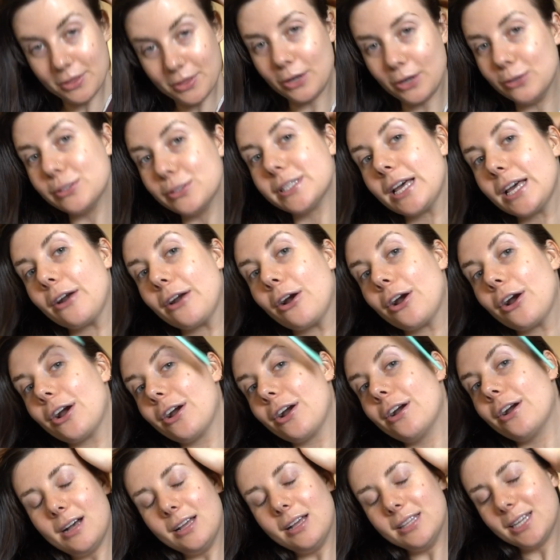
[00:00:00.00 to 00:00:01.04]
those that
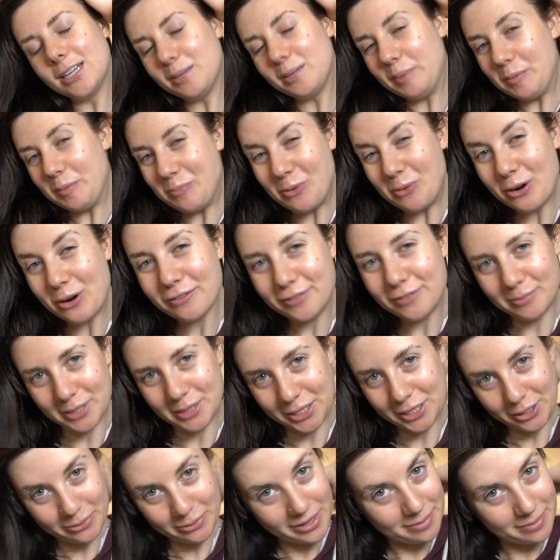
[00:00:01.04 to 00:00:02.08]
are a little bit more
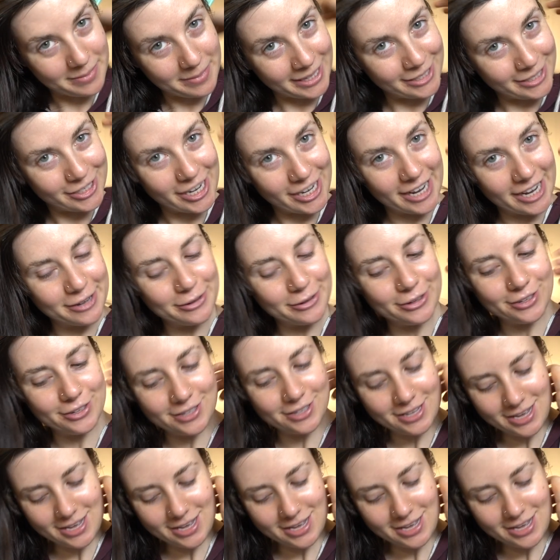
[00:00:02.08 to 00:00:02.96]
familiar with my channel.